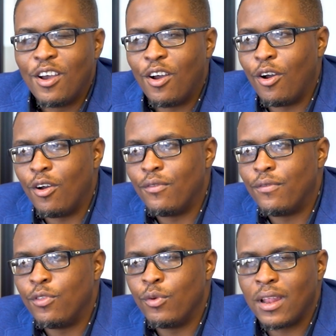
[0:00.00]

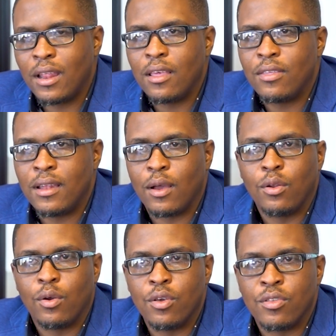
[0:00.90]
of doing anything that could
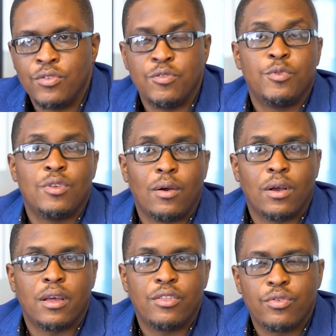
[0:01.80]
cause disrepute to our
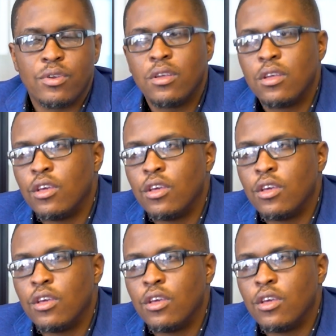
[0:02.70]
country,